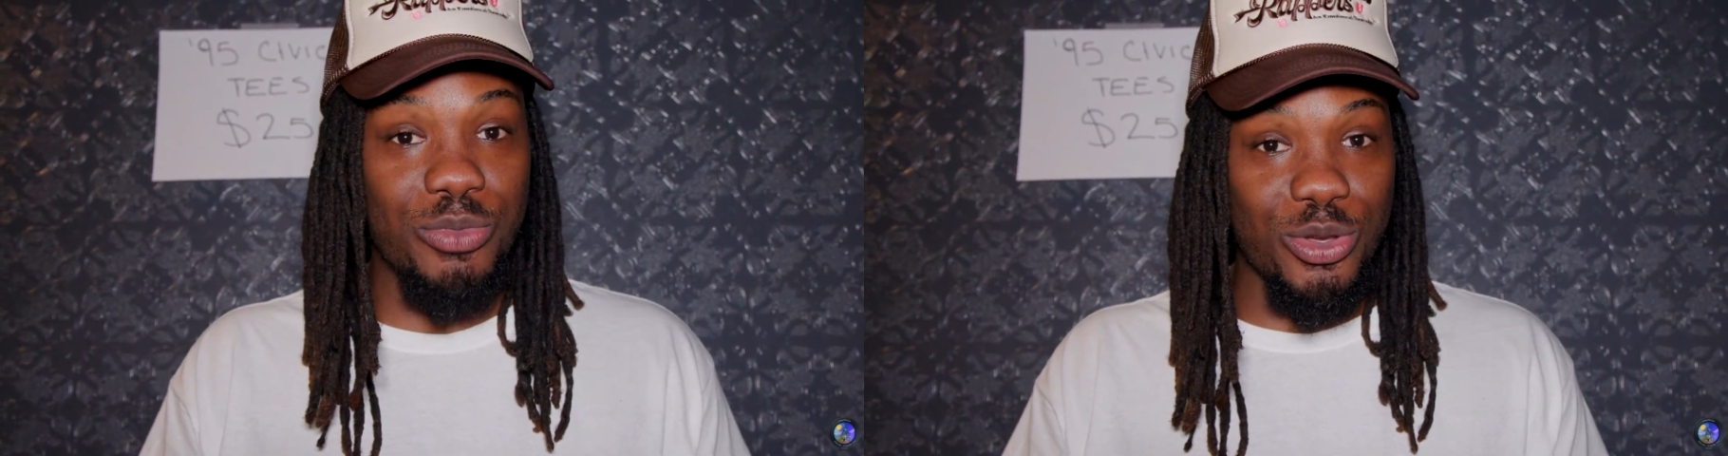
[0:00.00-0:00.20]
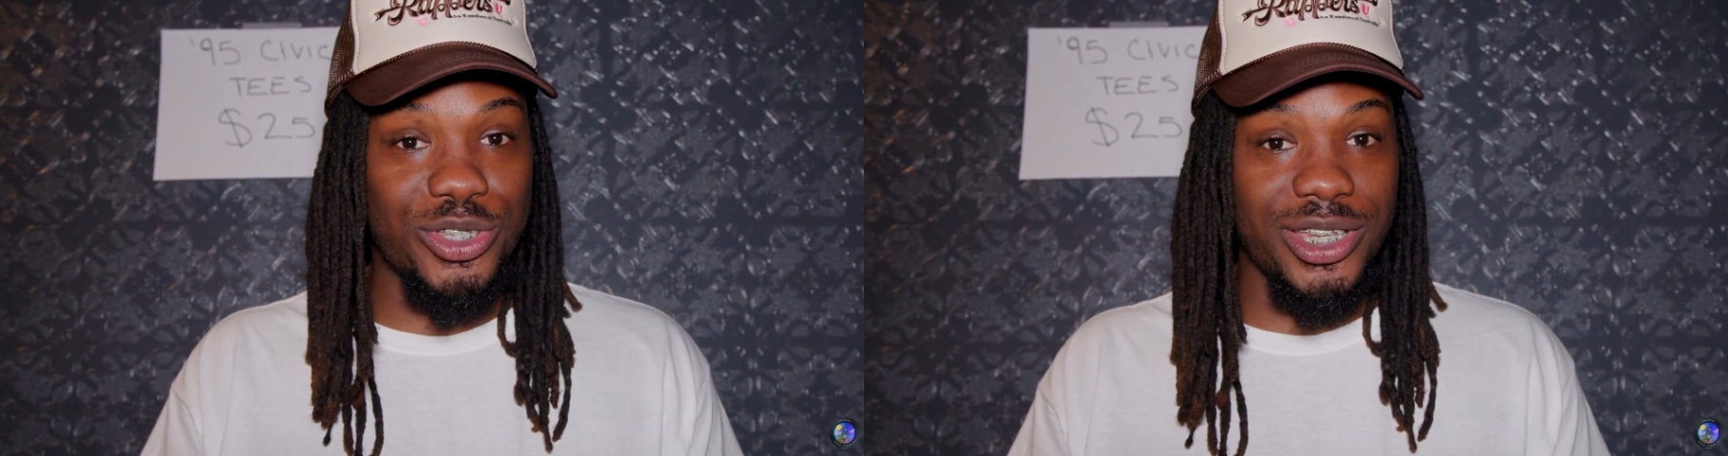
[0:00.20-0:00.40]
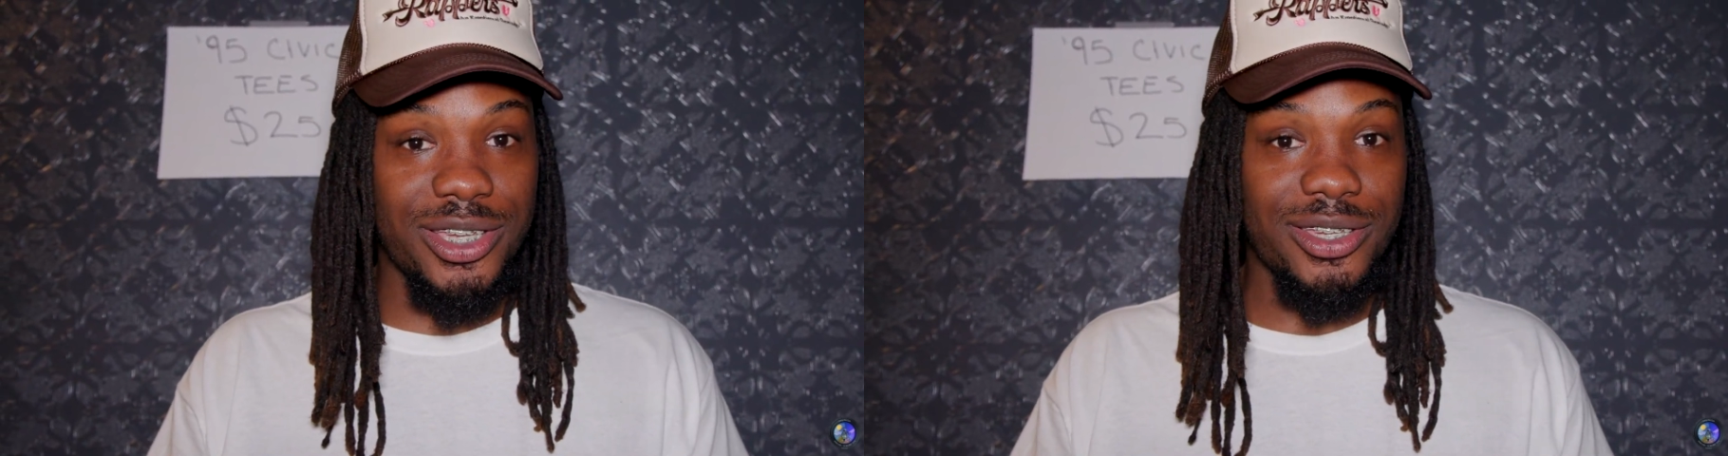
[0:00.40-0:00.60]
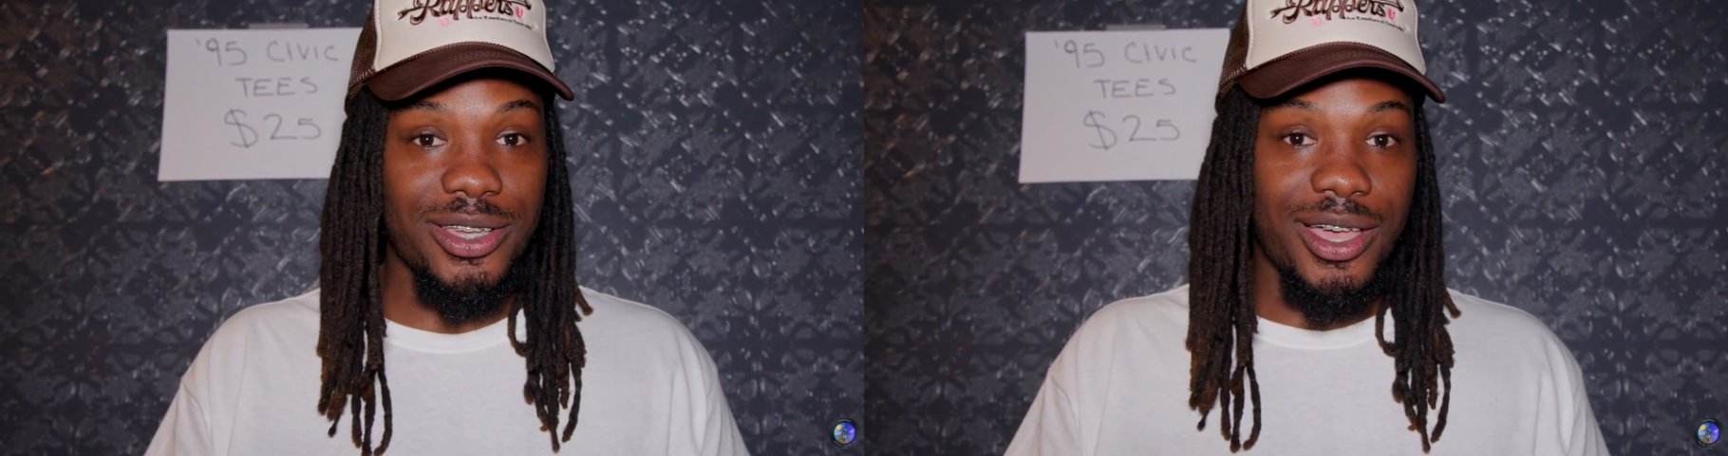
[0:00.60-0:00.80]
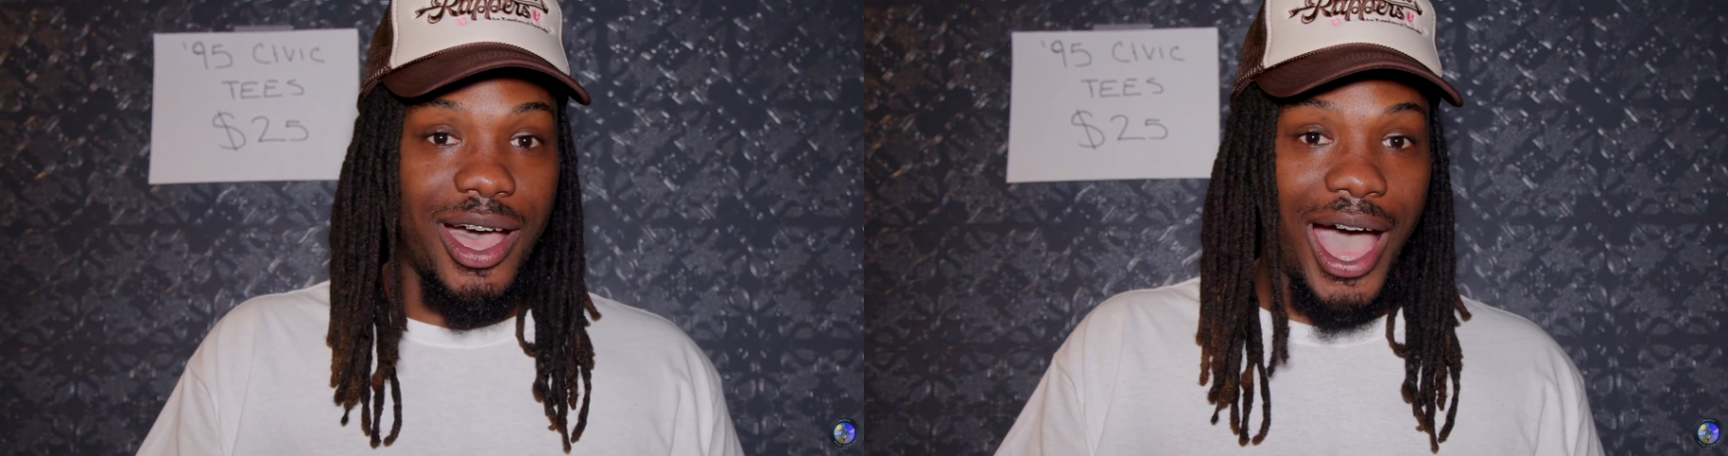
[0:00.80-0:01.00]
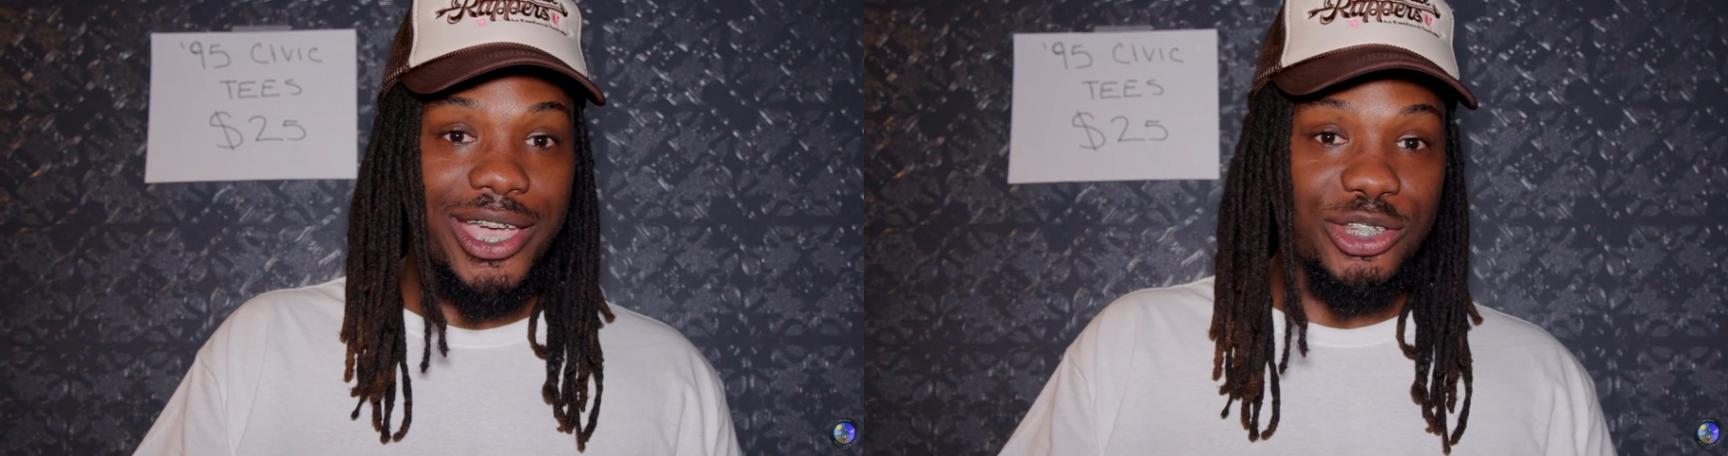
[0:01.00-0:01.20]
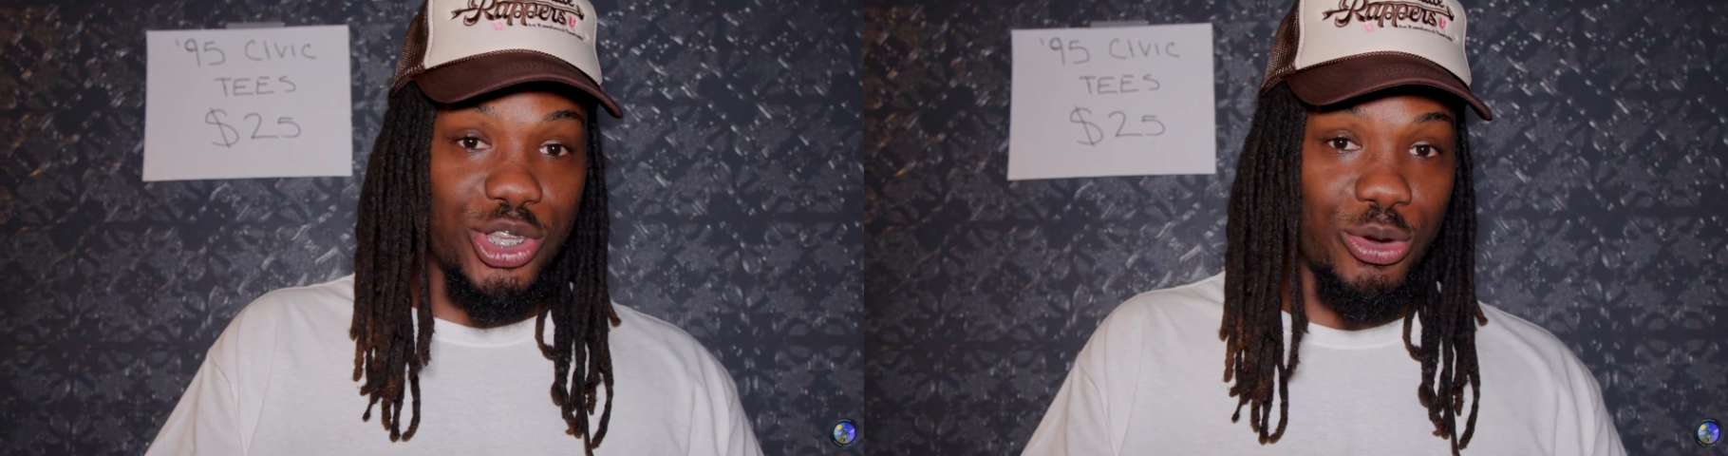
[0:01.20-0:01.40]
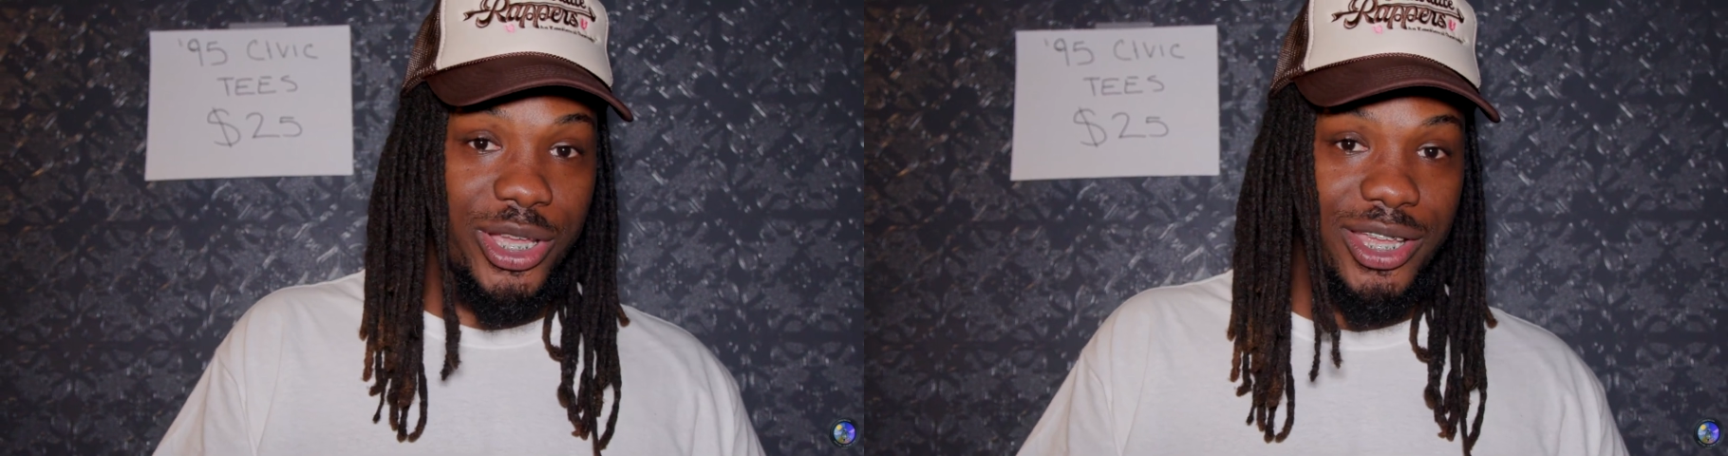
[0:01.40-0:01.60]
music, I can
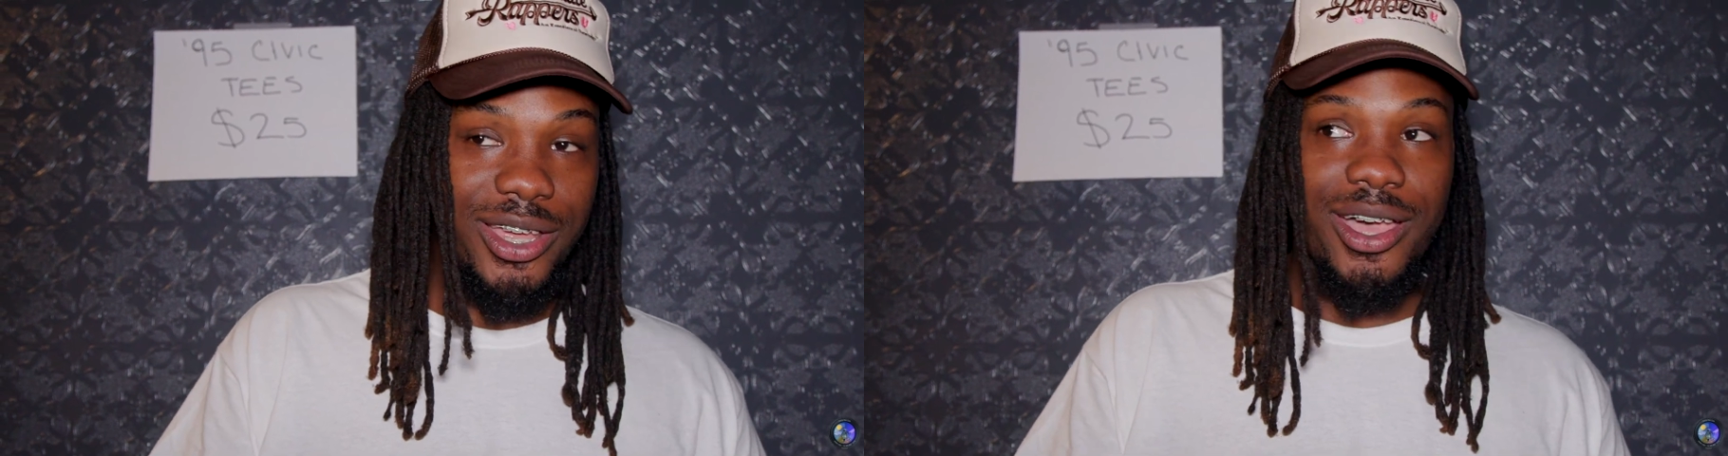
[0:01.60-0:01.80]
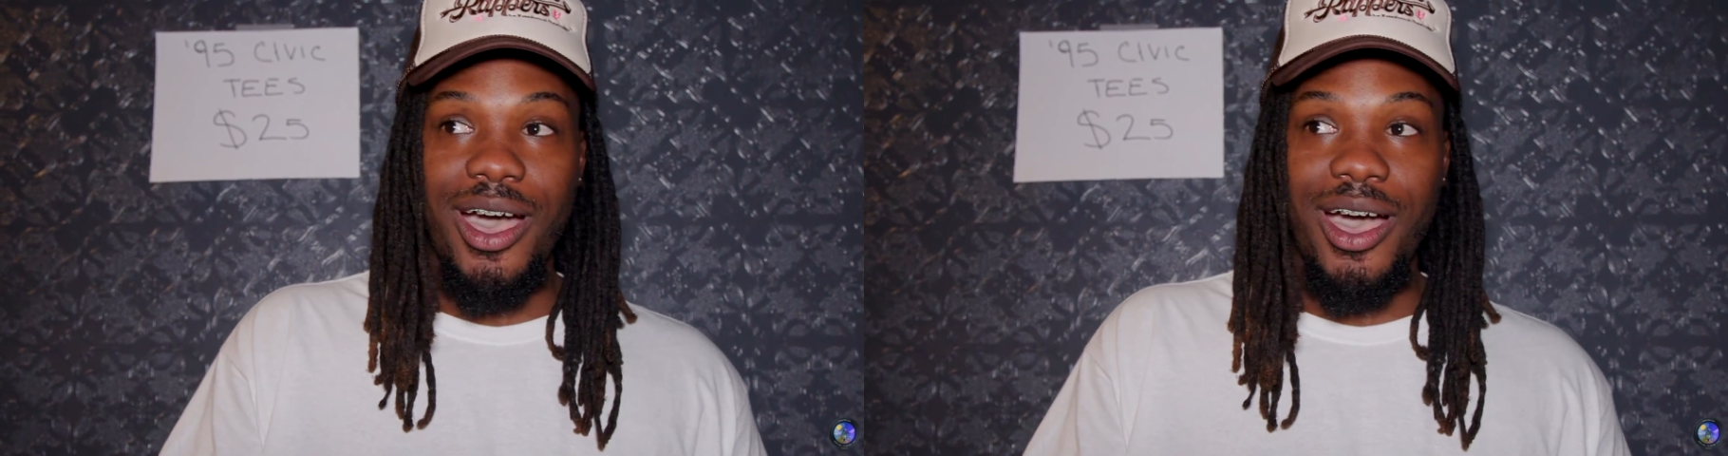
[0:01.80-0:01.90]
do it,